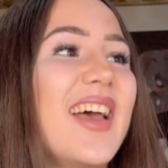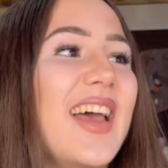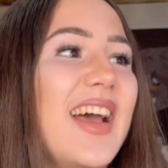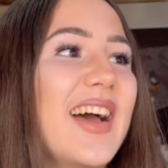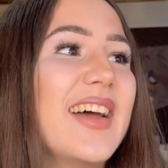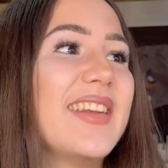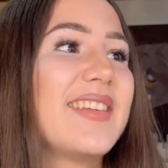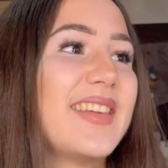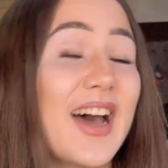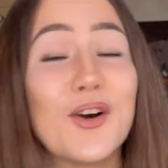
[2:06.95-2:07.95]
And
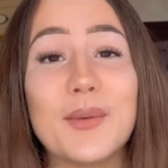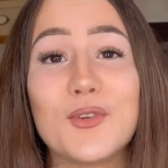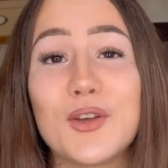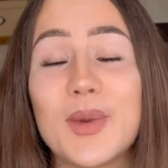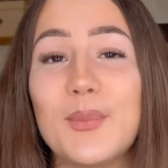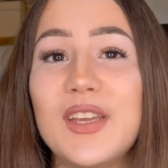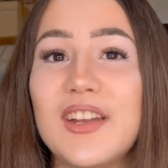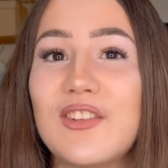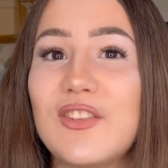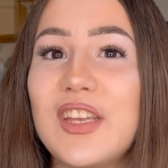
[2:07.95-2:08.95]
now I'm doing my
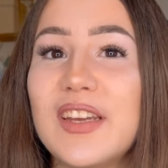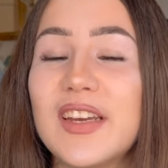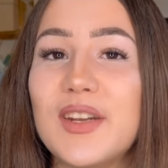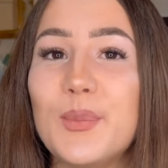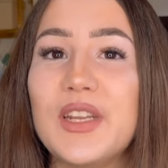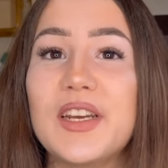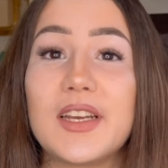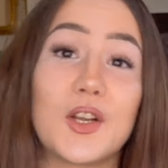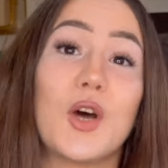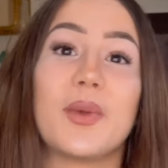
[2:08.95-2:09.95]
PhD in media
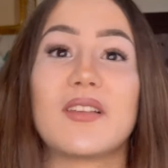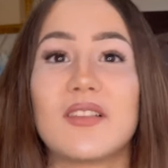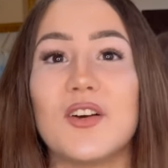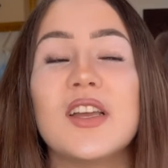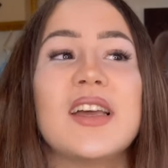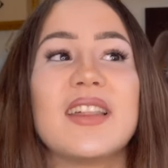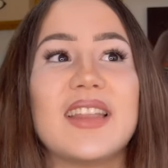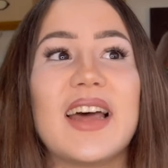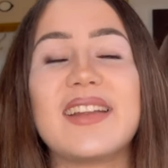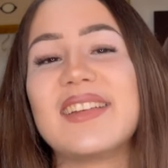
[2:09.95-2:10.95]
economics, so
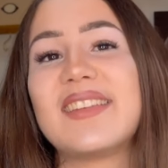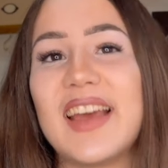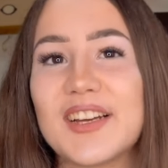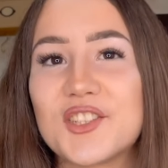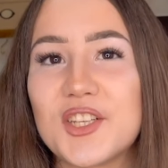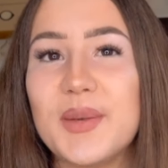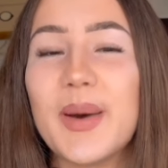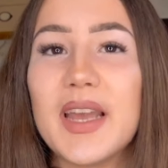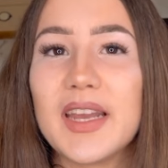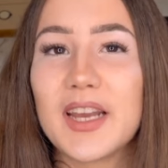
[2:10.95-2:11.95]
that is actually
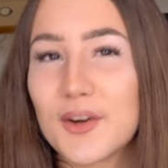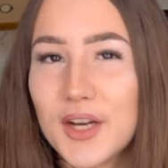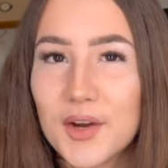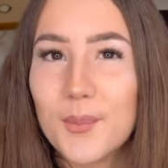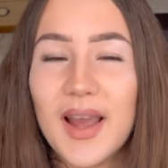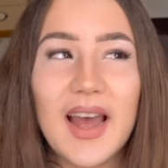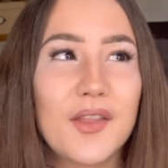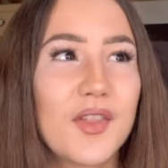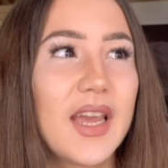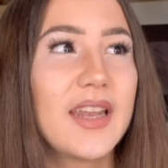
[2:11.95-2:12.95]
my career
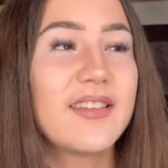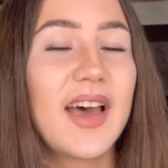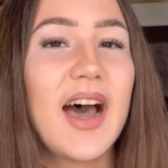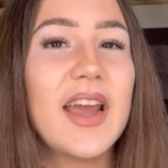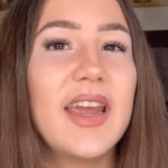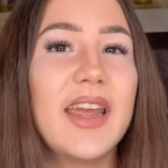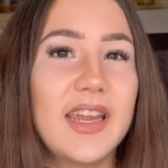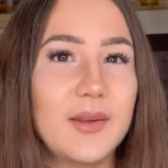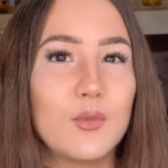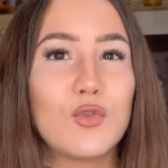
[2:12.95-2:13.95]
path, and I
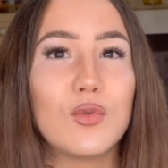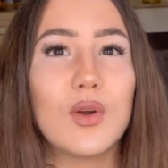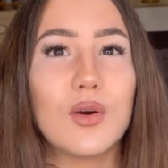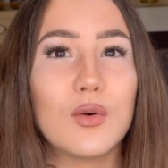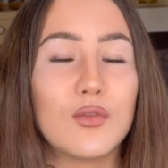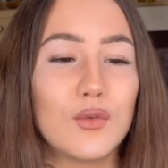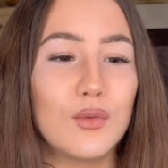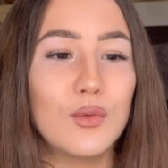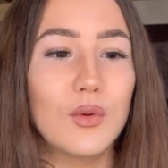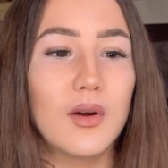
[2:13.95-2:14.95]
aim to go
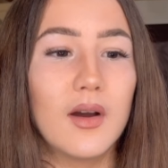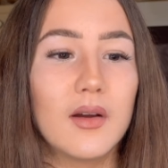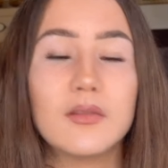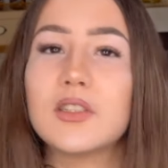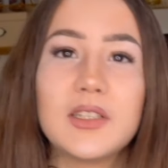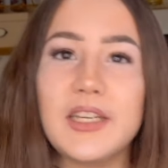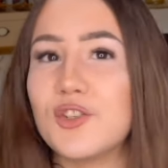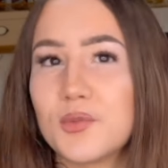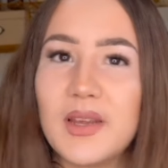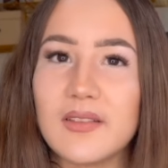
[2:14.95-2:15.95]
to
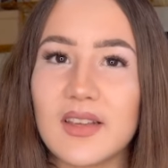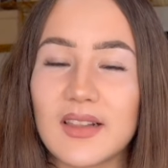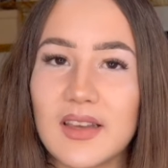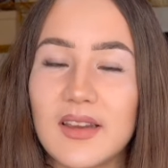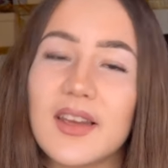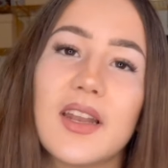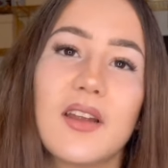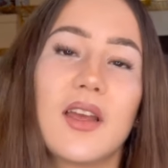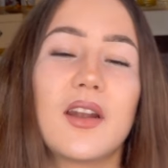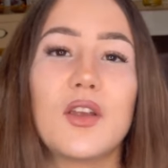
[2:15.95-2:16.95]
teach, basically,
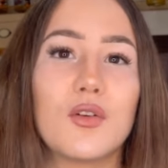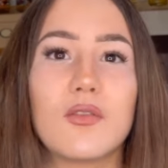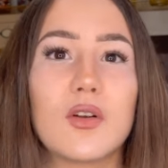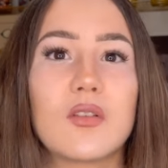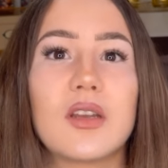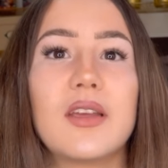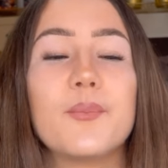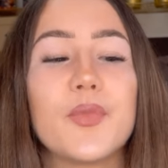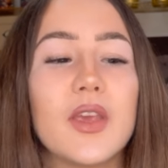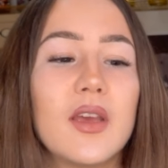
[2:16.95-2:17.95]
at a university.
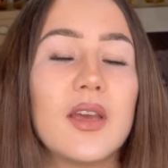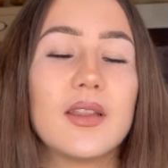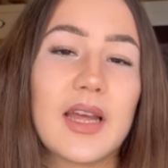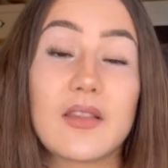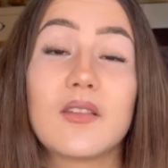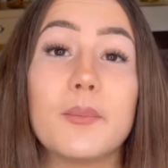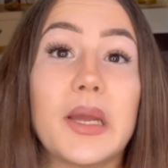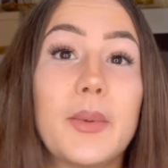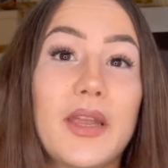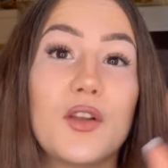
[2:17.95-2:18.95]
That's my
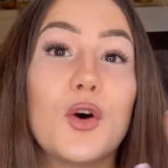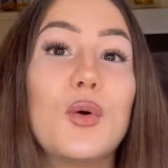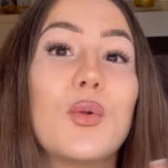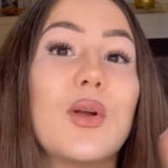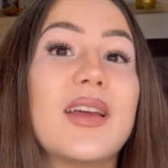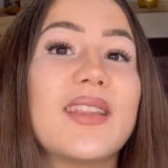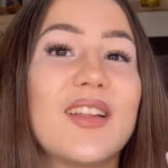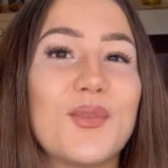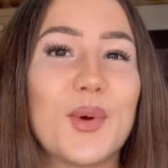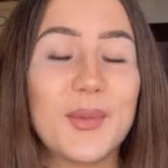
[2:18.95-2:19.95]
main goal, and
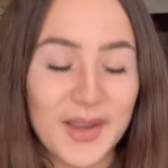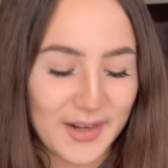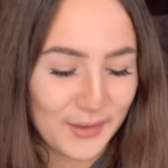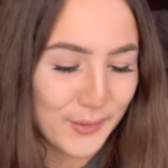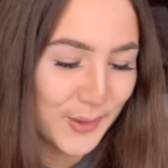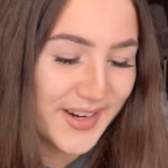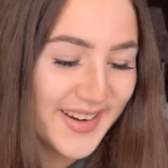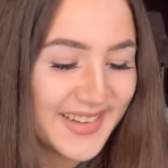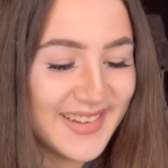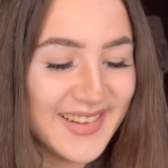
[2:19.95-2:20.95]
that's what I'm heading for.
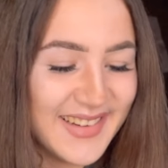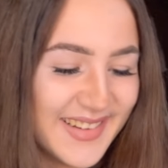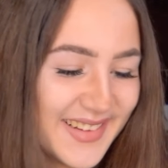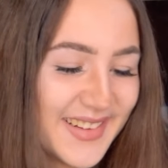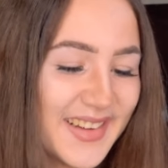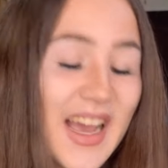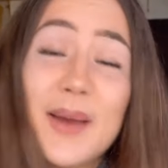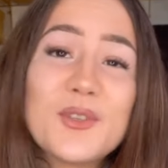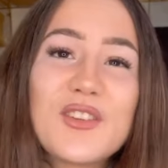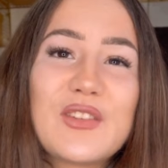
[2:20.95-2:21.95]

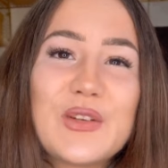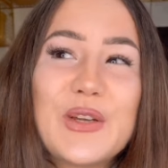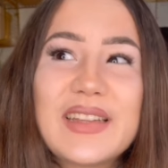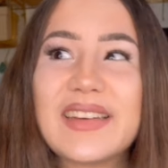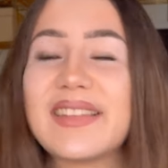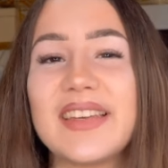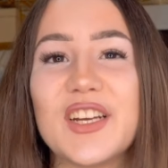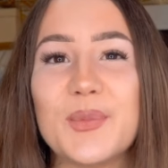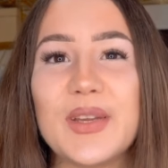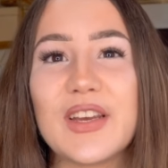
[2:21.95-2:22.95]
I'm just doing this
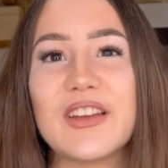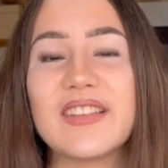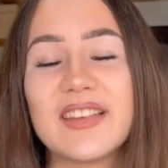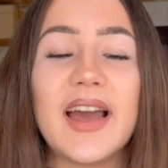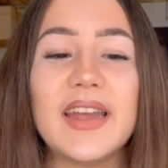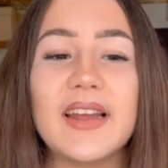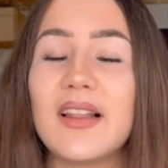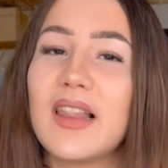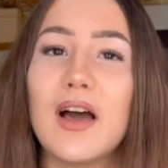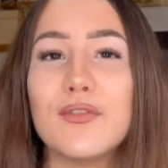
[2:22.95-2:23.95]
here because I
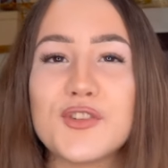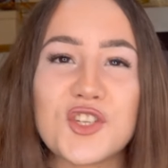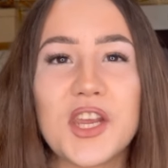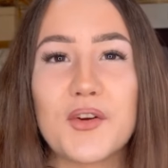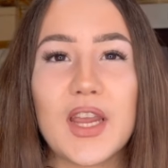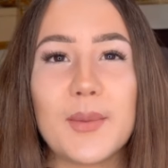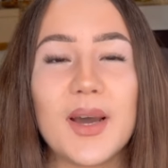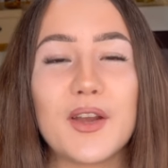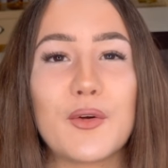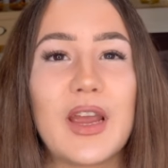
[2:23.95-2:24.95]
love sharing
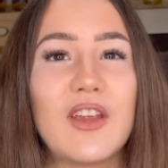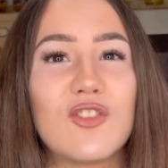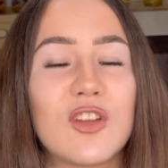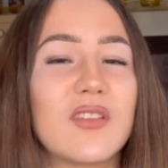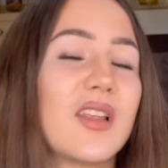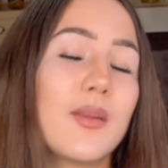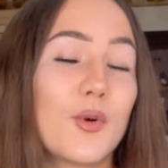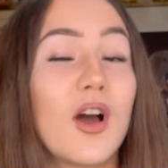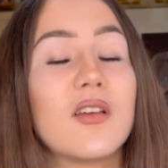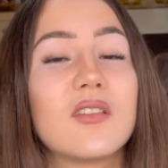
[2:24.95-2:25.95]
my creations and the
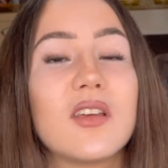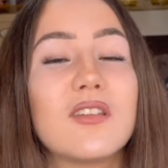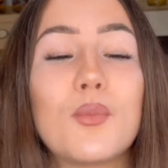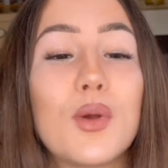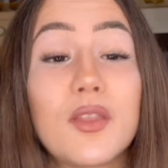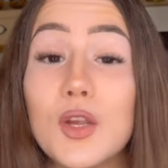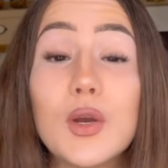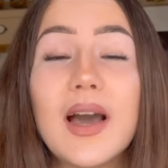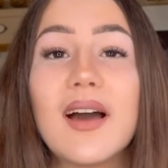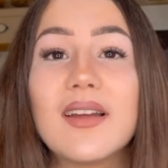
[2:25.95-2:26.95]
process with you
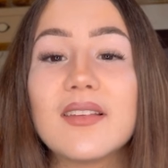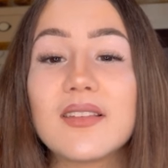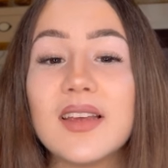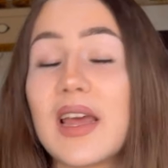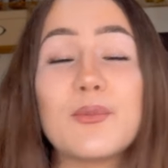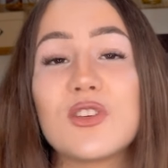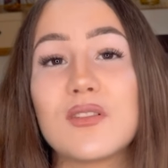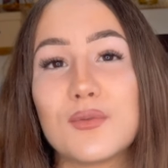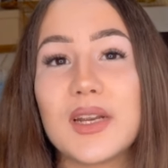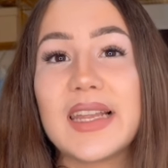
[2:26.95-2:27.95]
guys. I'm
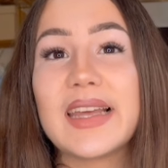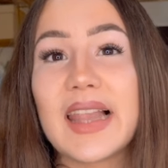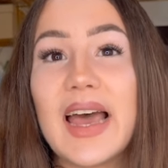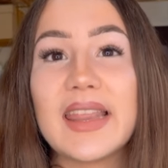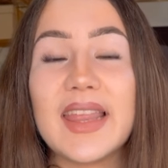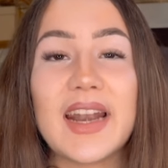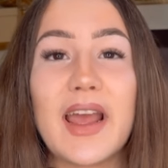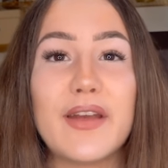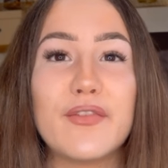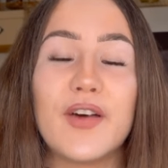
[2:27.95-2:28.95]
just really glad that
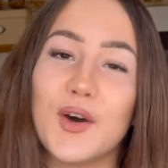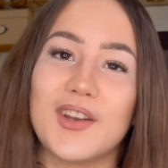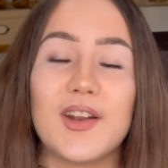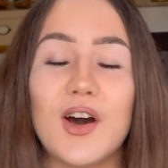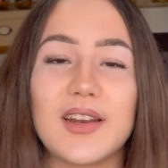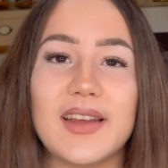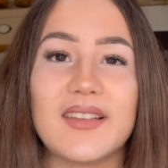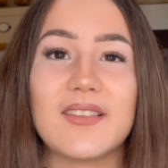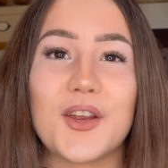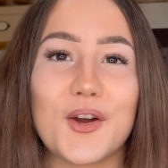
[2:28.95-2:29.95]
I found an
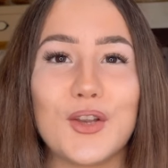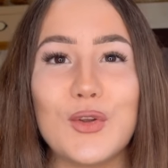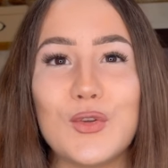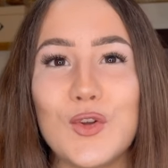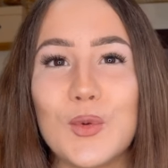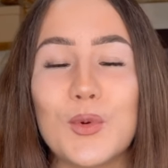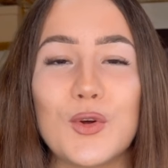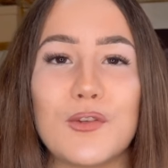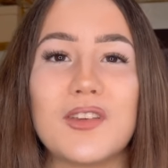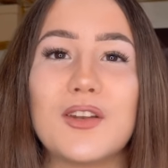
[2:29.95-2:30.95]
audience here on YouTube
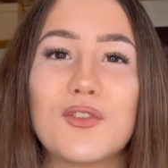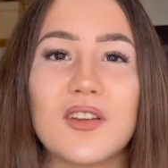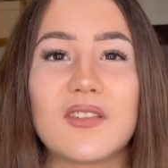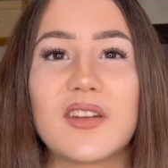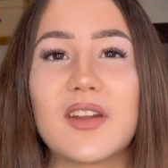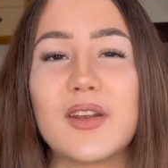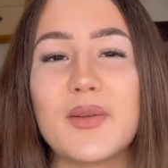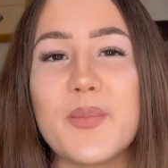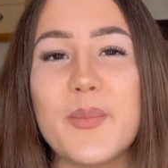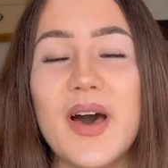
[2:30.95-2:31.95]
who's interested in
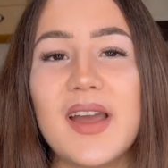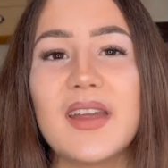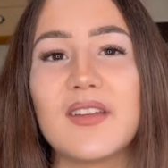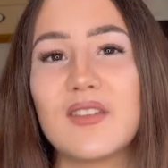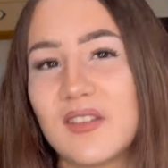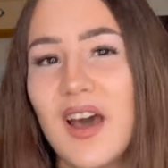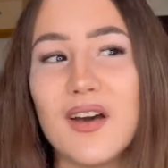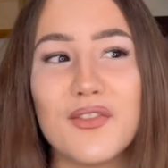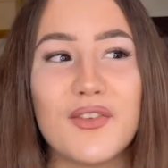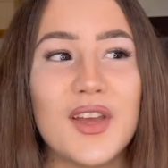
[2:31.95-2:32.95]
my stuff.